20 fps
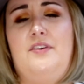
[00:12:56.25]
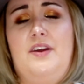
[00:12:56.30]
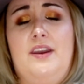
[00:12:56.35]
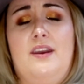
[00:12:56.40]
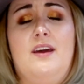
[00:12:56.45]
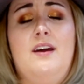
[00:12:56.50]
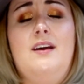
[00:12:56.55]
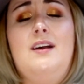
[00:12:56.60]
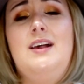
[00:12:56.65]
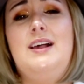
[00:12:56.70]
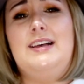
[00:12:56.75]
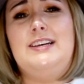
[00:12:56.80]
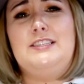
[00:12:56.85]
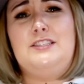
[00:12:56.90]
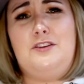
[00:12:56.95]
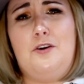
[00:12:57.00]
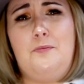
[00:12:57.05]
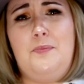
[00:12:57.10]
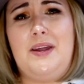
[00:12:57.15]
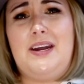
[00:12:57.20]
And
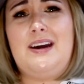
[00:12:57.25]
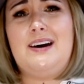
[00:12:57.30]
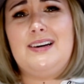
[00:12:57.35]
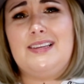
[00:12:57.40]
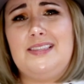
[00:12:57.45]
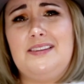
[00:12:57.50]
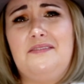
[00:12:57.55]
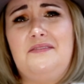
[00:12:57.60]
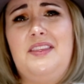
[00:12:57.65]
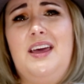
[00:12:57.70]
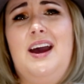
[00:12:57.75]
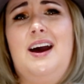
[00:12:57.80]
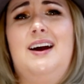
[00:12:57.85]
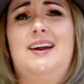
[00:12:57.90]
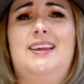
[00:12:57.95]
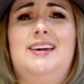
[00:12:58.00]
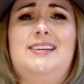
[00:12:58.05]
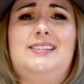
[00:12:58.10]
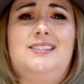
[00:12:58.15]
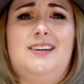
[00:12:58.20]
so because of
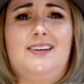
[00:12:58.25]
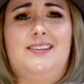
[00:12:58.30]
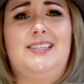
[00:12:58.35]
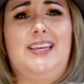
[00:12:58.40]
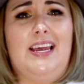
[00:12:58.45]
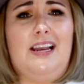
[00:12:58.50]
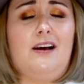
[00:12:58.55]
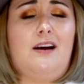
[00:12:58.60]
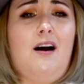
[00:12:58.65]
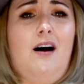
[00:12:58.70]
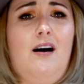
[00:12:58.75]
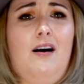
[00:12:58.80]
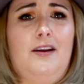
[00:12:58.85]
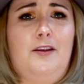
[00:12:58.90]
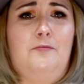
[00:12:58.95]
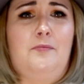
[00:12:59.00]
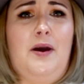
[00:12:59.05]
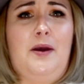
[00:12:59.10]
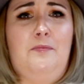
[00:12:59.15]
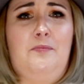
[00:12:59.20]
that, it does get a con
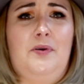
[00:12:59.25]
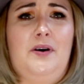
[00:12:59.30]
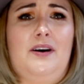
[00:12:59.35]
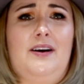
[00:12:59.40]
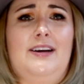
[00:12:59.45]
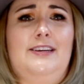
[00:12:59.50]
in my book.